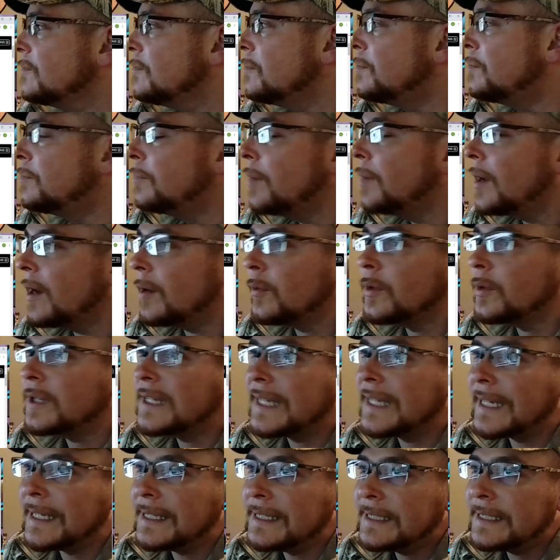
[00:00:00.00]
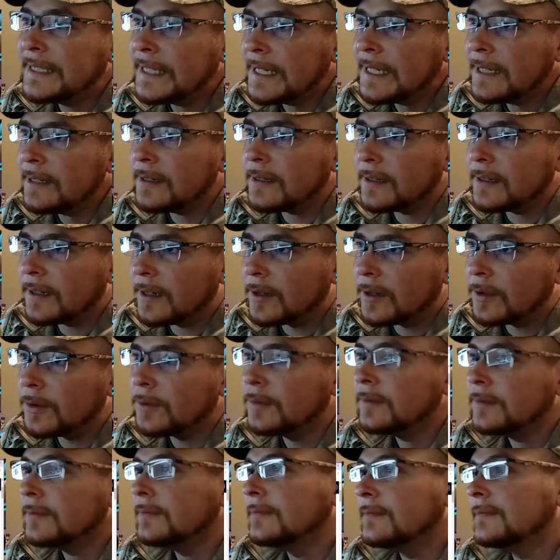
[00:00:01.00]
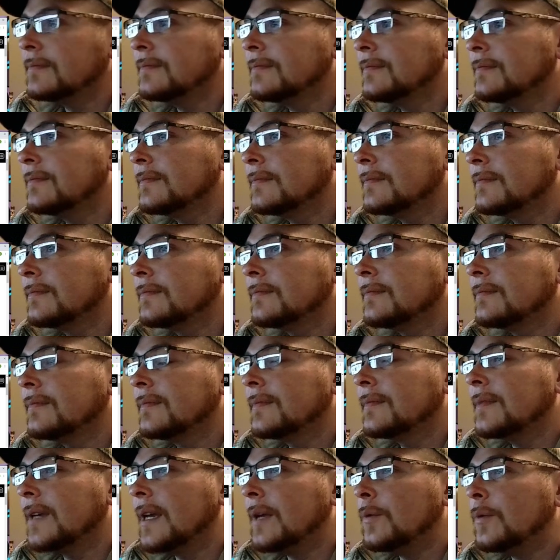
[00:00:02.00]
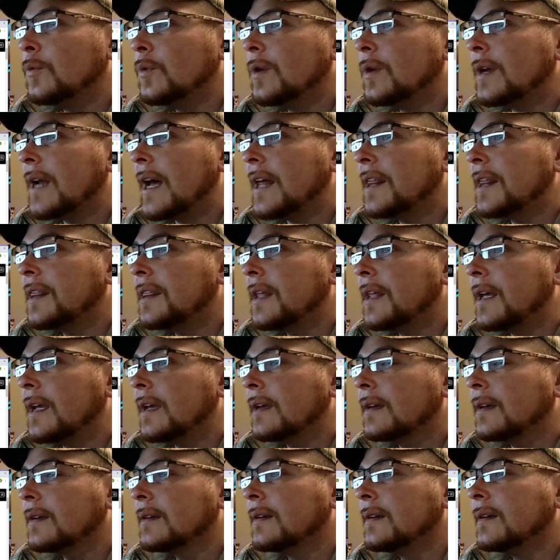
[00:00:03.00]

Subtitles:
But what they didn't know, and what I think